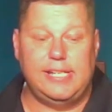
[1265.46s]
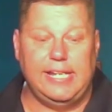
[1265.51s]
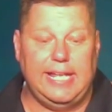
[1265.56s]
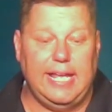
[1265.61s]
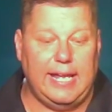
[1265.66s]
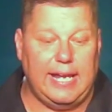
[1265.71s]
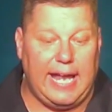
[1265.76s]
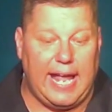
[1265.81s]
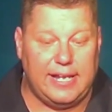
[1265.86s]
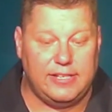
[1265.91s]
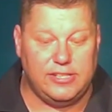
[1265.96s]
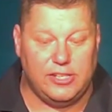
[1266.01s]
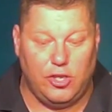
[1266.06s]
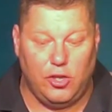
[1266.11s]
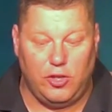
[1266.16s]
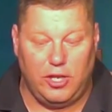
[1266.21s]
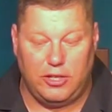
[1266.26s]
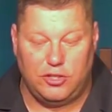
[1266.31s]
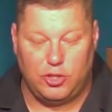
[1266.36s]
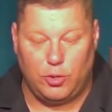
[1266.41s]
Does he get
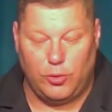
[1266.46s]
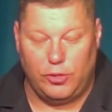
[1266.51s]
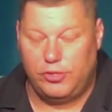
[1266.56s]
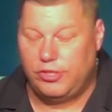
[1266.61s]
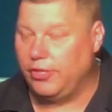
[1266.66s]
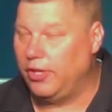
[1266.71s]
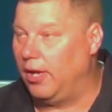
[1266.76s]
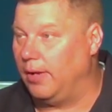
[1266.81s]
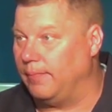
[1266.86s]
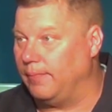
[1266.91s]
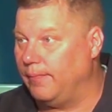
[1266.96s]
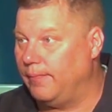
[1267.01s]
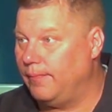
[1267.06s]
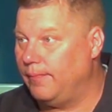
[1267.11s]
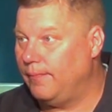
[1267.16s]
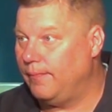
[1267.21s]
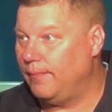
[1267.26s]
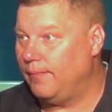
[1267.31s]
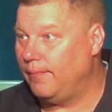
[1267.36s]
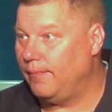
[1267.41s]
executed in
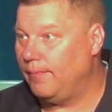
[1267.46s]
Jerusalem?